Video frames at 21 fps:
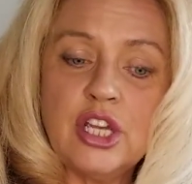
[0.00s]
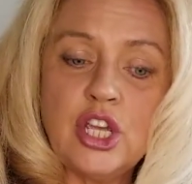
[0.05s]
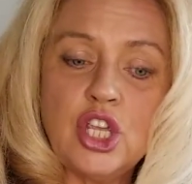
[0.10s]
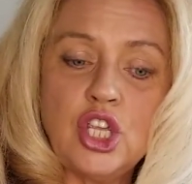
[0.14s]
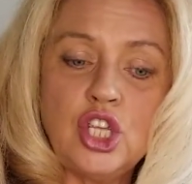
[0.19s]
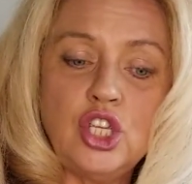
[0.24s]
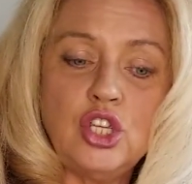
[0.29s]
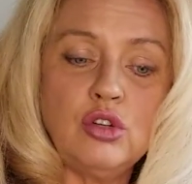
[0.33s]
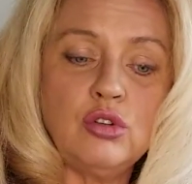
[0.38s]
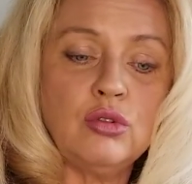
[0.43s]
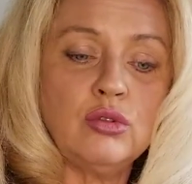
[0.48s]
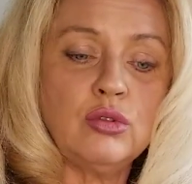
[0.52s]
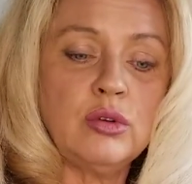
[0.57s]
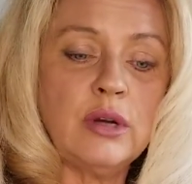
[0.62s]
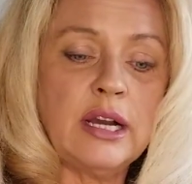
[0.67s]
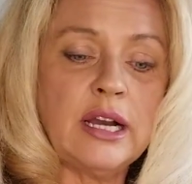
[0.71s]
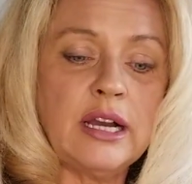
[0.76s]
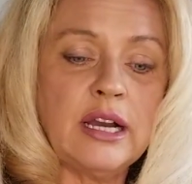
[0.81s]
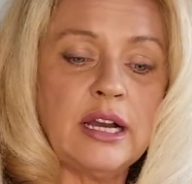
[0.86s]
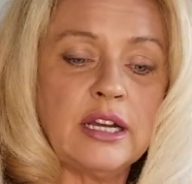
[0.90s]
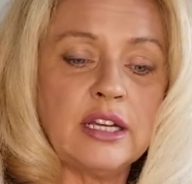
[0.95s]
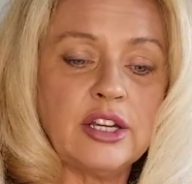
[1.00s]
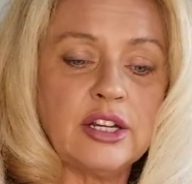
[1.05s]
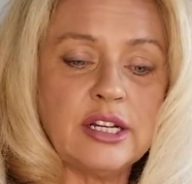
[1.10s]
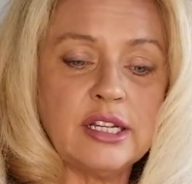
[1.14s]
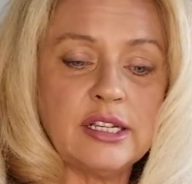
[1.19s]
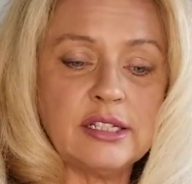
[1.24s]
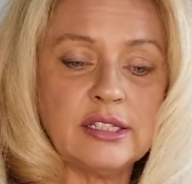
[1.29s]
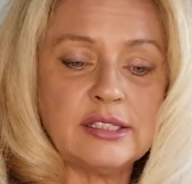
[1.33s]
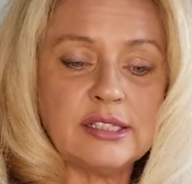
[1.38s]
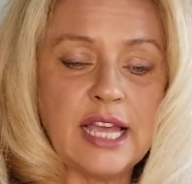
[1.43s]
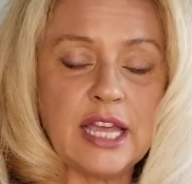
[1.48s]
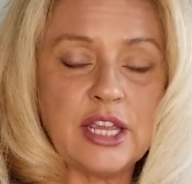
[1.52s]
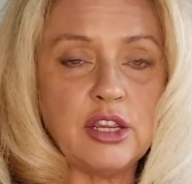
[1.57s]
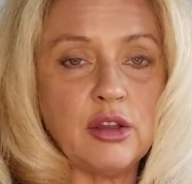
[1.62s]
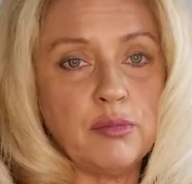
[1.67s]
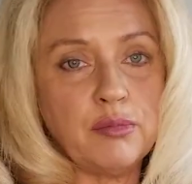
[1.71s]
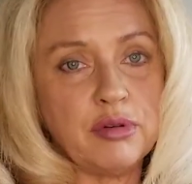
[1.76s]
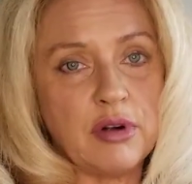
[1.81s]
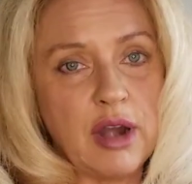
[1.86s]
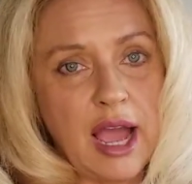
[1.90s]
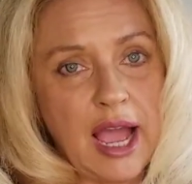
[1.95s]
you are going to set your
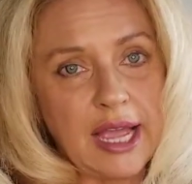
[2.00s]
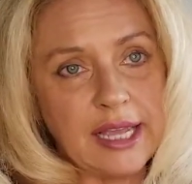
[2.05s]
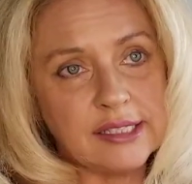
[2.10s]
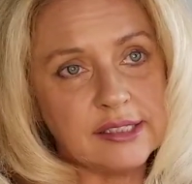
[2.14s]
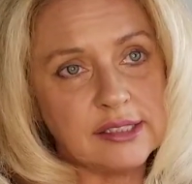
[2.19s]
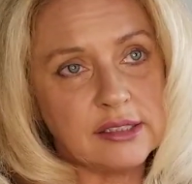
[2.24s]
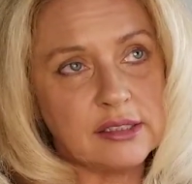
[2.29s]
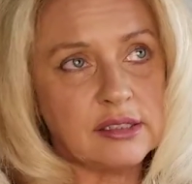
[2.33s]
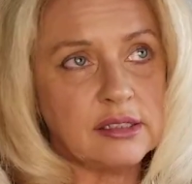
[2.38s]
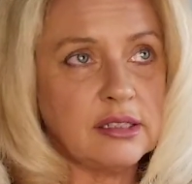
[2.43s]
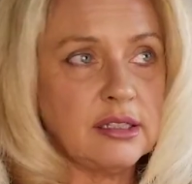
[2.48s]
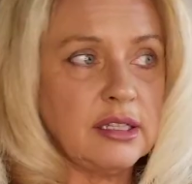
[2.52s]
price